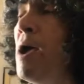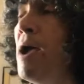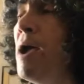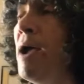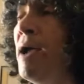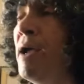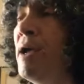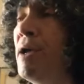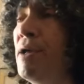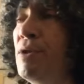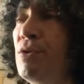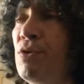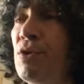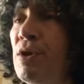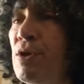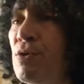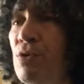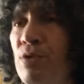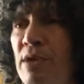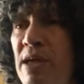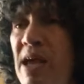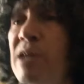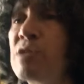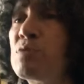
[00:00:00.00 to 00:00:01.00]
And they're
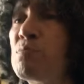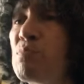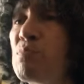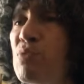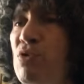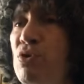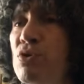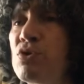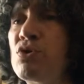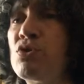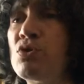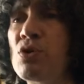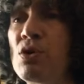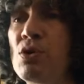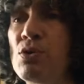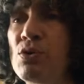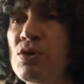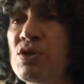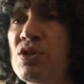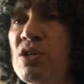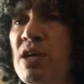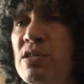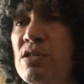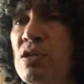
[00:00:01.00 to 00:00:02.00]
the experts, so
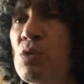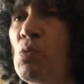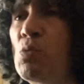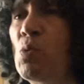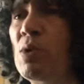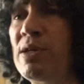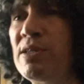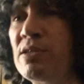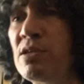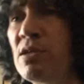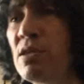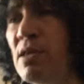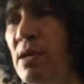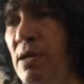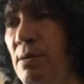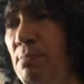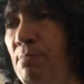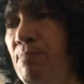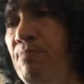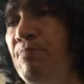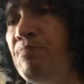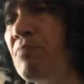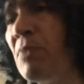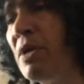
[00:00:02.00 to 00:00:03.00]
Stetson went to
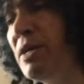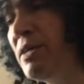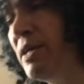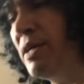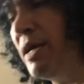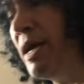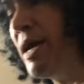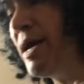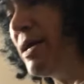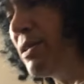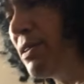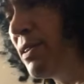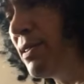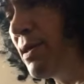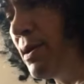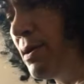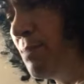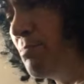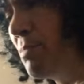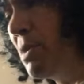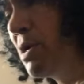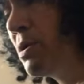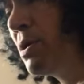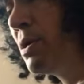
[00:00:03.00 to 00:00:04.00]
them, and they had
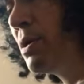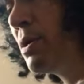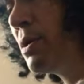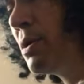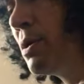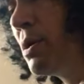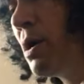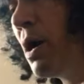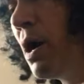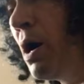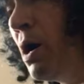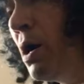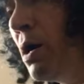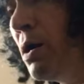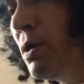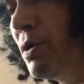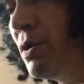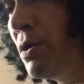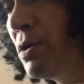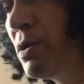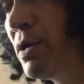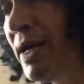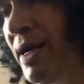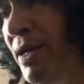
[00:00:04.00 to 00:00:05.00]
them
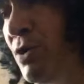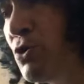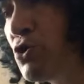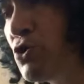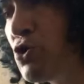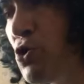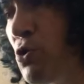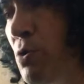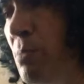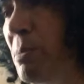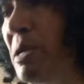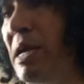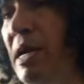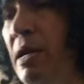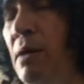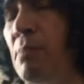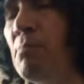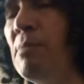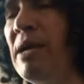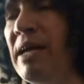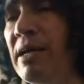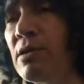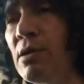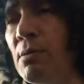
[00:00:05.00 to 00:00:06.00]
in Germany
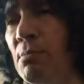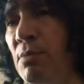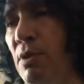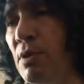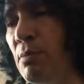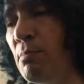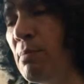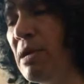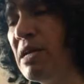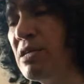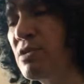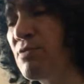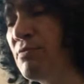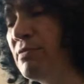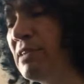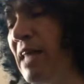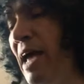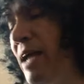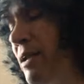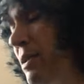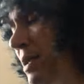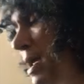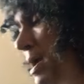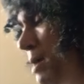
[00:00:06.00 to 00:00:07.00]
make them the best
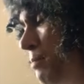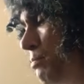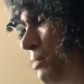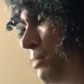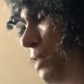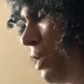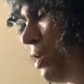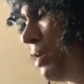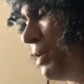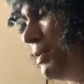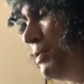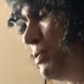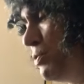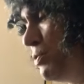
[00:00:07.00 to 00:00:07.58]
flat cap line,